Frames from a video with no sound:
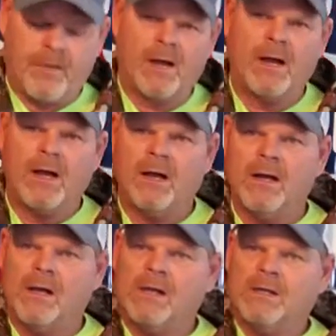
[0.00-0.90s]

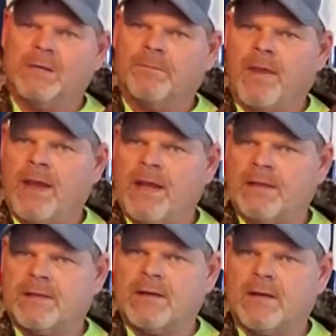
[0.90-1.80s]

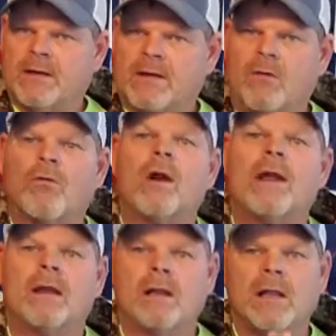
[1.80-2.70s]
And
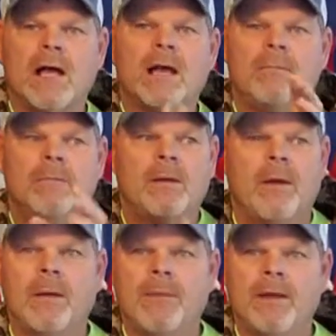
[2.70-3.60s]
great. Klim, in
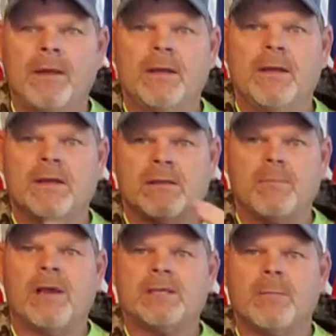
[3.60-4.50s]
my opinion, is the
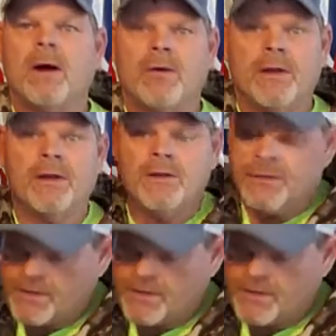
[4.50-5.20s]
best mountain gear you